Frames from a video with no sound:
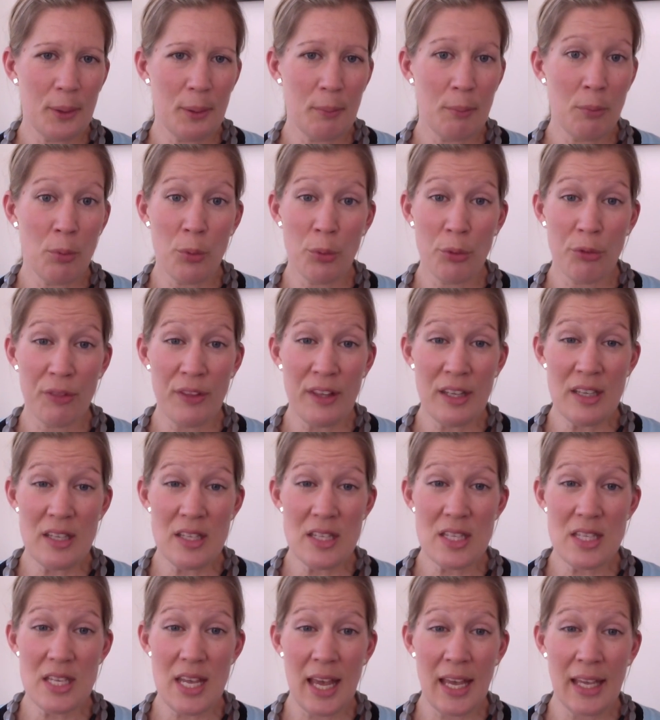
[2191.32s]
more things.
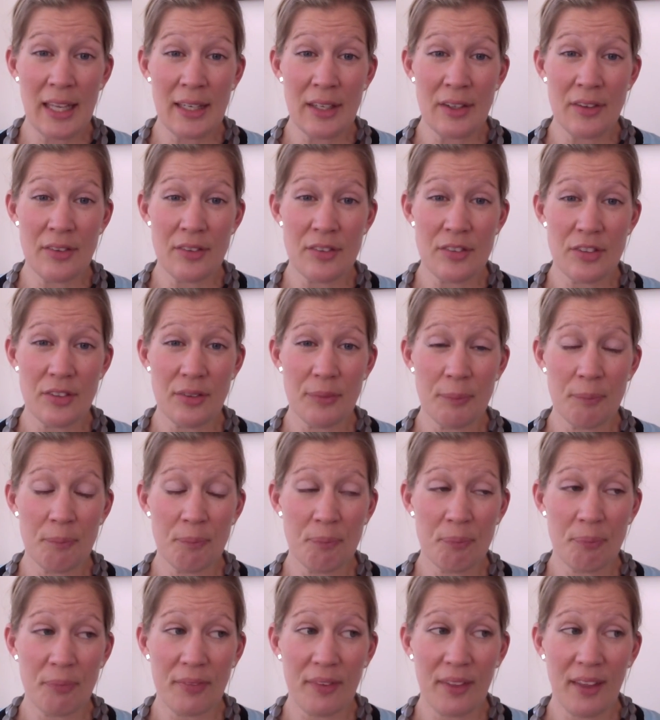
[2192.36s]
And
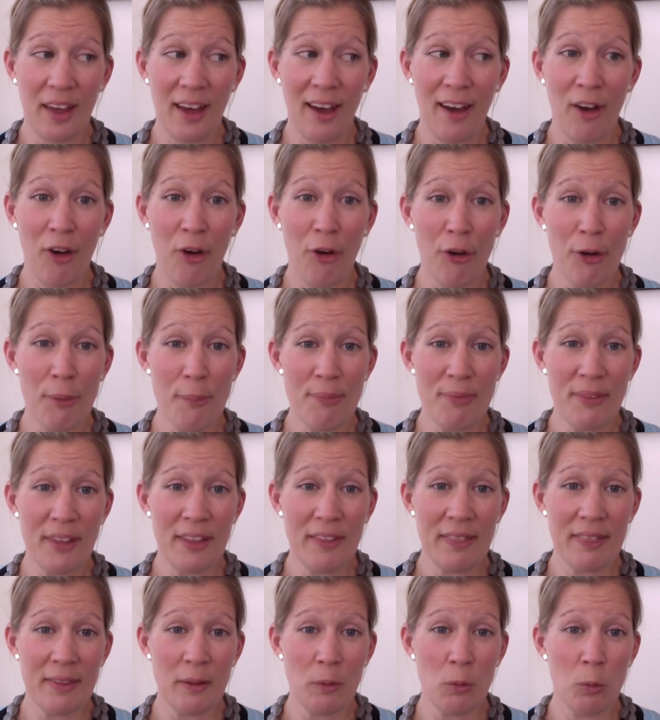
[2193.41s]
I hope
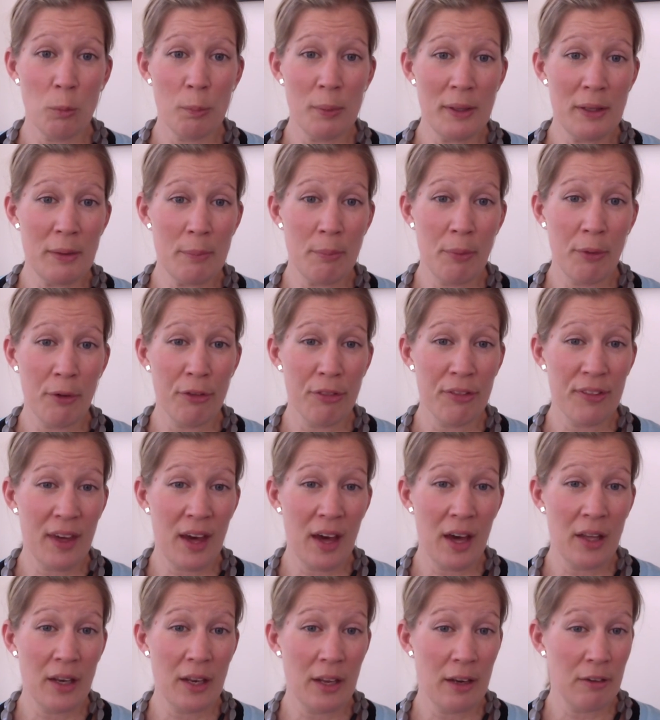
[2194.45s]
that there will be both
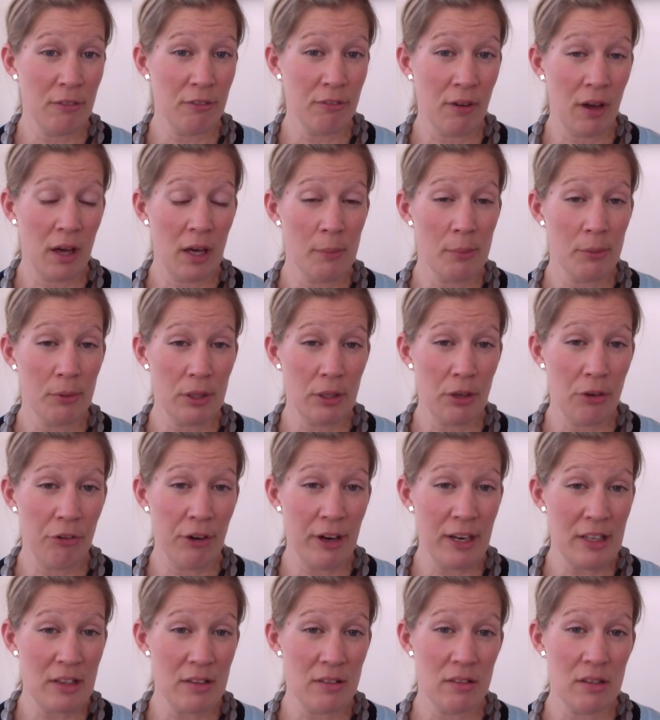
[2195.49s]
yarn and fiber in her
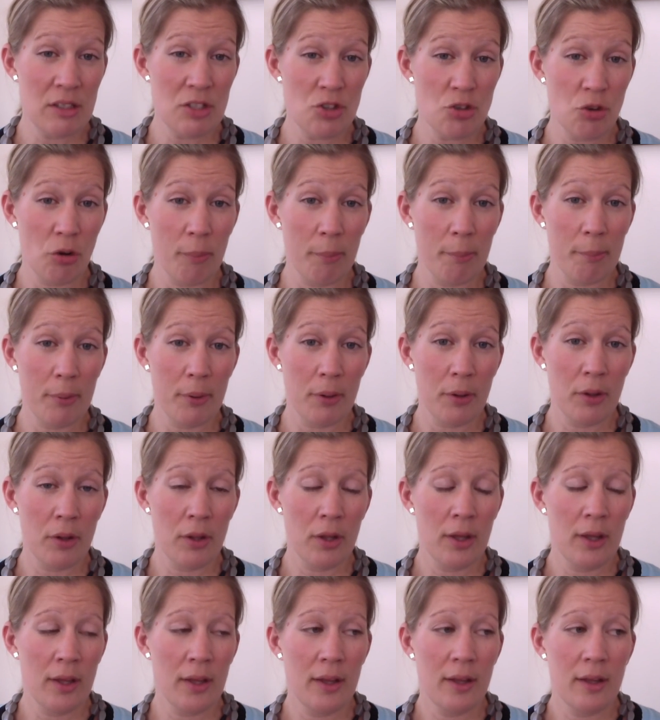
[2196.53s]
Etsy shop.
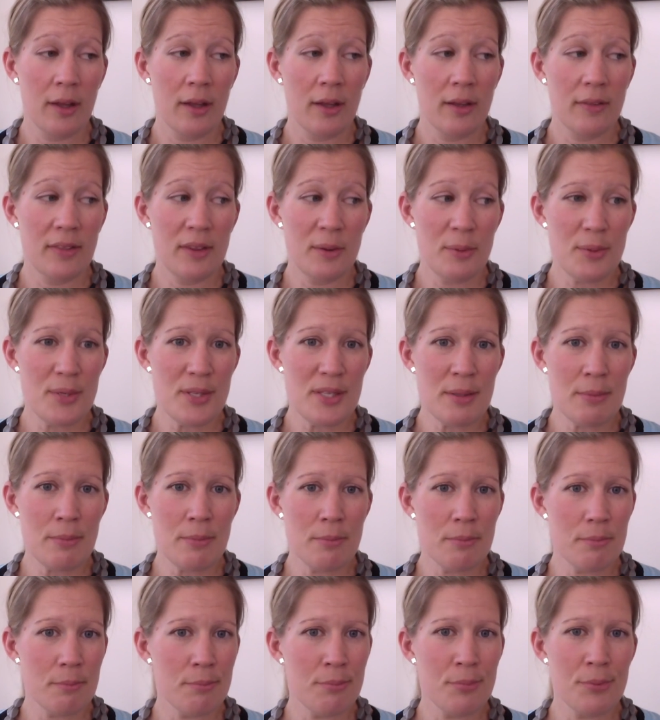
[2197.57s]
There were
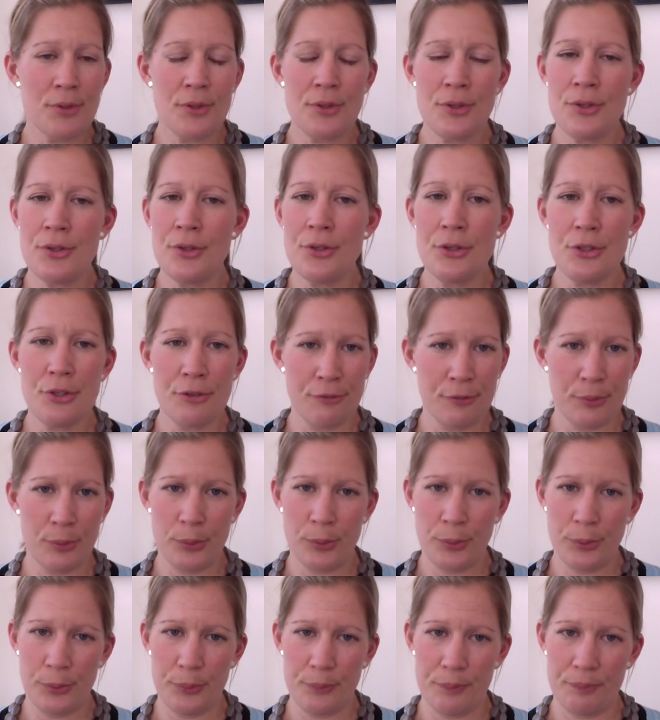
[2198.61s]
some beautiful